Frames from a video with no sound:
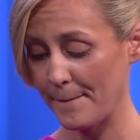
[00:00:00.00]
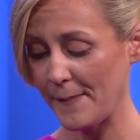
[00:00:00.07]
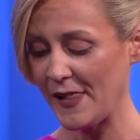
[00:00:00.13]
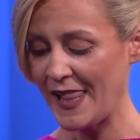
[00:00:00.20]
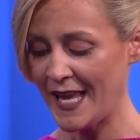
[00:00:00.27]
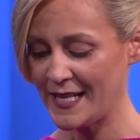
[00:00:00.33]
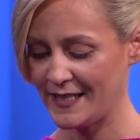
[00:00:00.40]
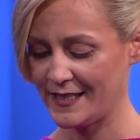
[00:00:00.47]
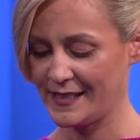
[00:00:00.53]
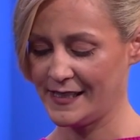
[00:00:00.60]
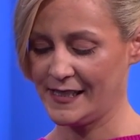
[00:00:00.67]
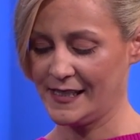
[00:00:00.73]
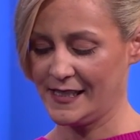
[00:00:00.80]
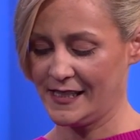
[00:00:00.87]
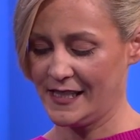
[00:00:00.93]
Let's
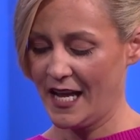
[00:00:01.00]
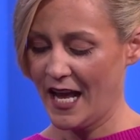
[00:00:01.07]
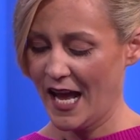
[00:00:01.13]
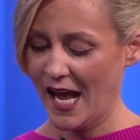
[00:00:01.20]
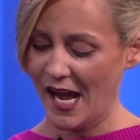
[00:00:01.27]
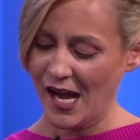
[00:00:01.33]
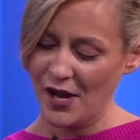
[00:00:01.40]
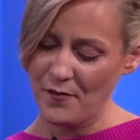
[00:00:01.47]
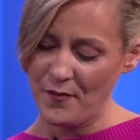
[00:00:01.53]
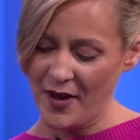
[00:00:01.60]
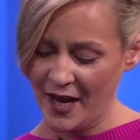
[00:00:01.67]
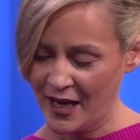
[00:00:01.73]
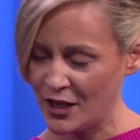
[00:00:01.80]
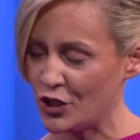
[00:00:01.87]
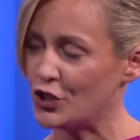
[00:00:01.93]
say
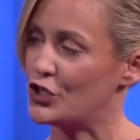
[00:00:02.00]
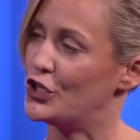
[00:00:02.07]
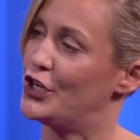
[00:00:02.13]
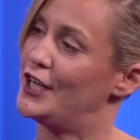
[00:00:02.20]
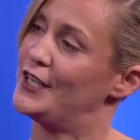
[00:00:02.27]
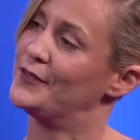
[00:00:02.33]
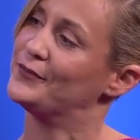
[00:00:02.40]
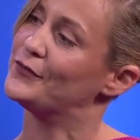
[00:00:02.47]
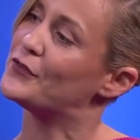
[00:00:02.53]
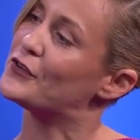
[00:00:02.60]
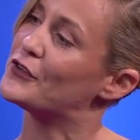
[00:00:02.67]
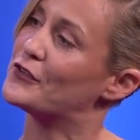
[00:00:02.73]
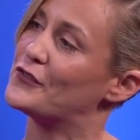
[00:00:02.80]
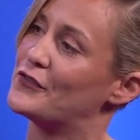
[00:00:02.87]
pantry. I'm going